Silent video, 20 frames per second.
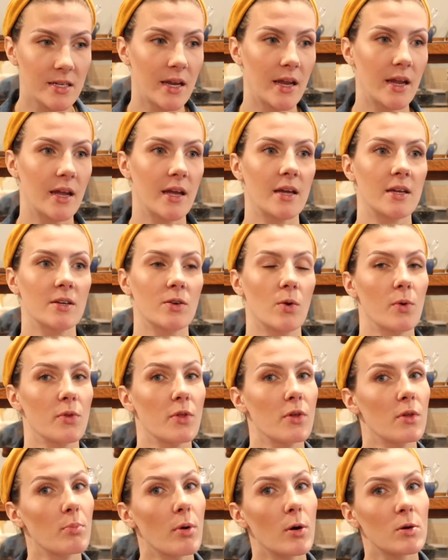and going
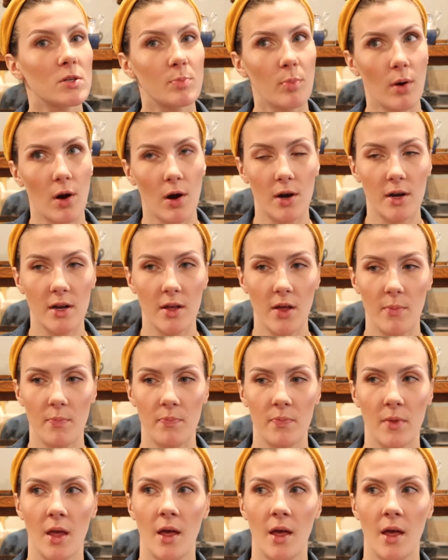through the postpartum.